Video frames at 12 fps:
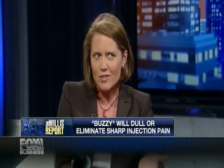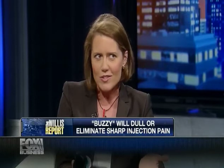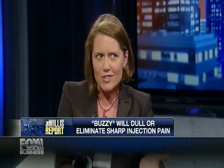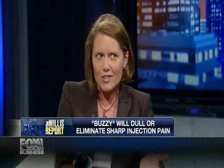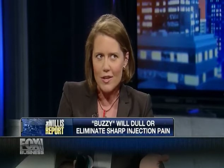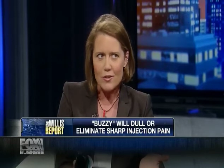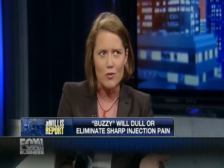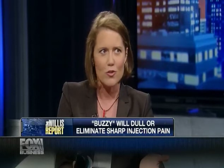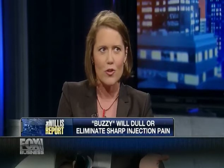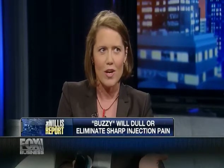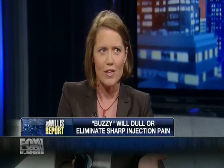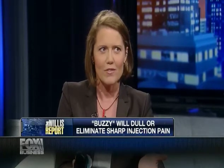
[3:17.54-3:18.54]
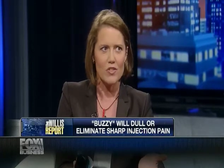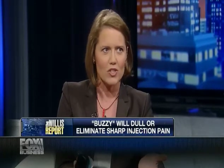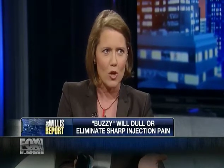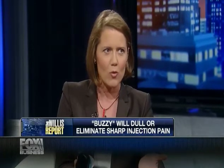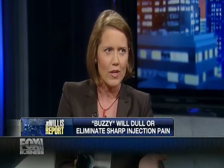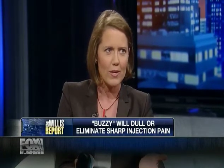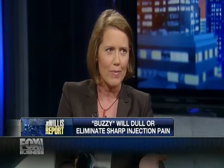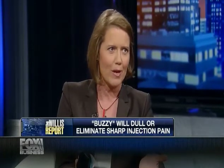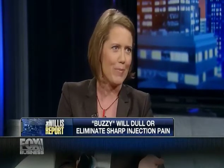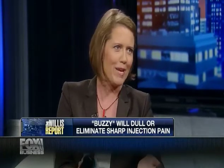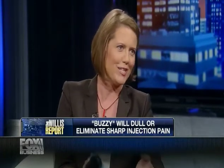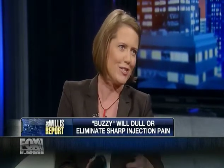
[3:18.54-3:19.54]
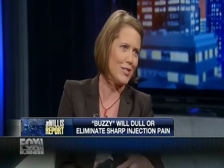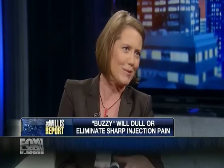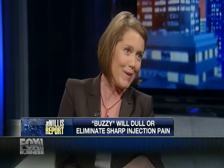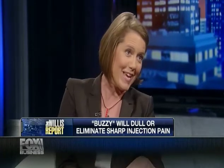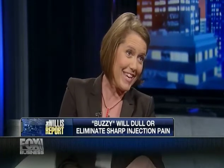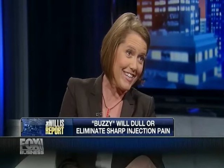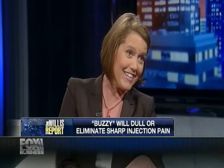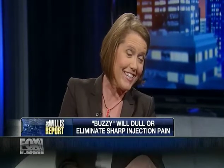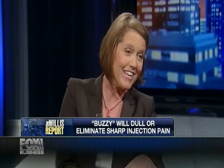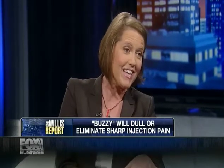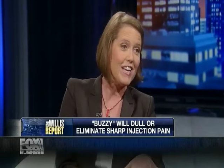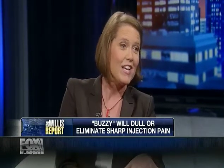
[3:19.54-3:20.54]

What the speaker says: nurses and doctors are kind of stoic about patients' pain.